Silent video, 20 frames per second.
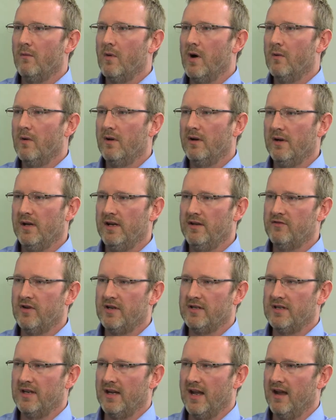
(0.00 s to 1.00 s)
Well, one
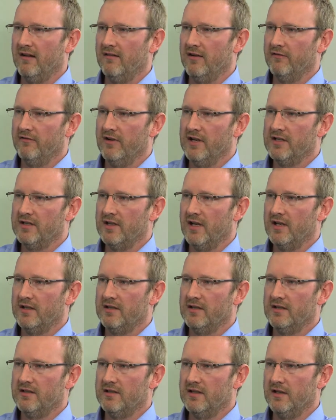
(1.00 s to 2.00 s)
interesting area of
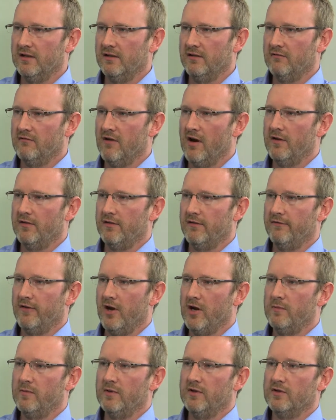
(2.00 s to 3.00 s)
research is the growth of
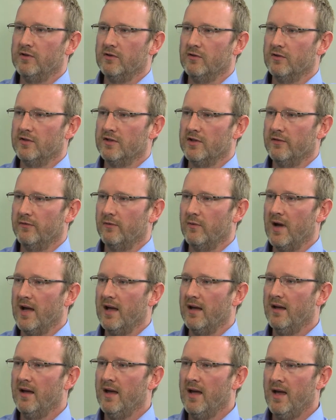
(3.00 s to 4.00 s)
open source
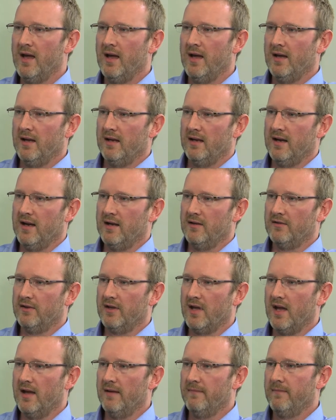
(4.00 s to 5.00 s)
software in
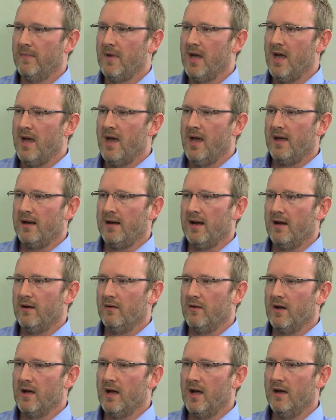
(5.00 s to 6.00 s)
healthcare.
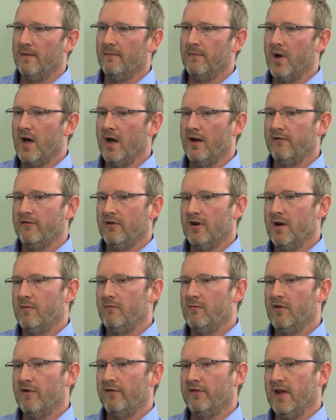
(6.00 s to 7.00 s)
Now, um, over a
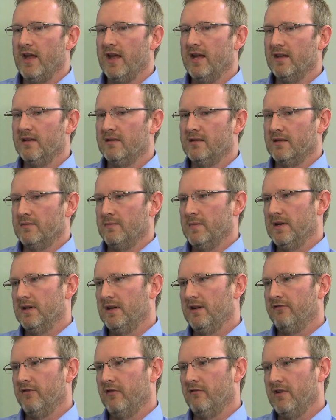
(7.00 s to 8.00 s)
number of years, there's been
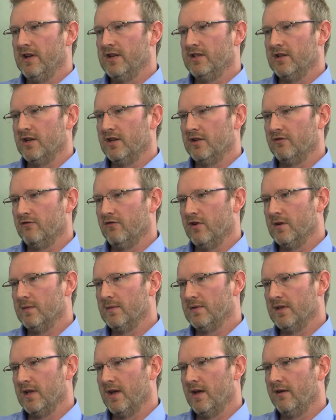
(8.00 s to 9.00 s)
different research
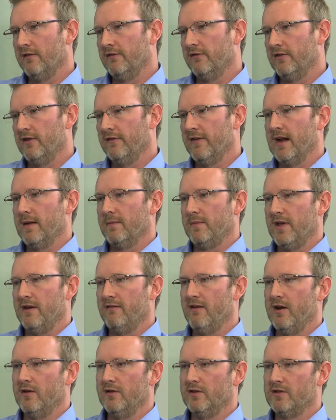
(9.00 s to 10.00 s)
groups that have developed
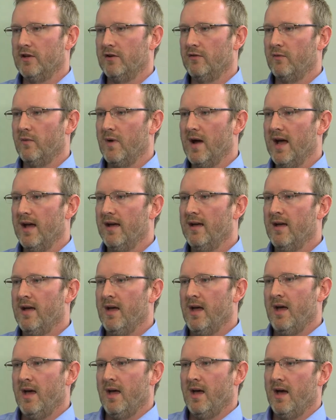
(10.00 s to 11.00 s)
their own software
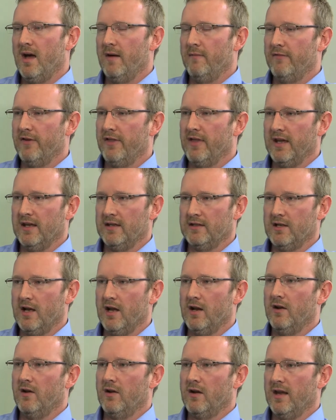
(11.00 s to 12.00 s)
um, for things
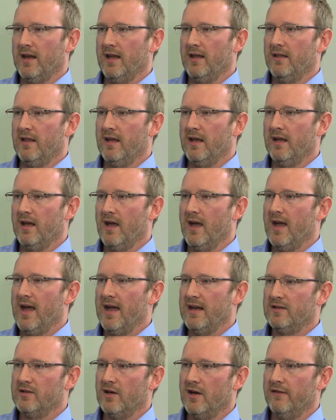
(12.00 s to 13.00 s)
like looking at the uh,
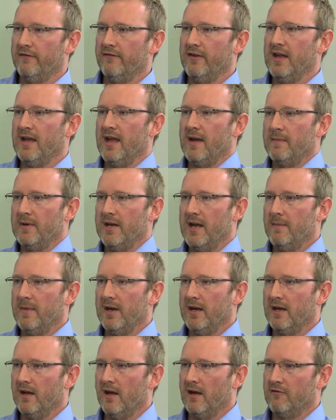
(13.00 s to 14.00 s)
HIV
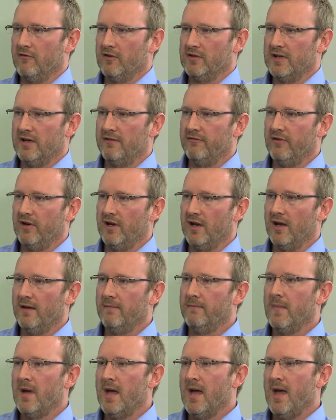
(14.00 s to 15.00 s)
epidemic across Africa.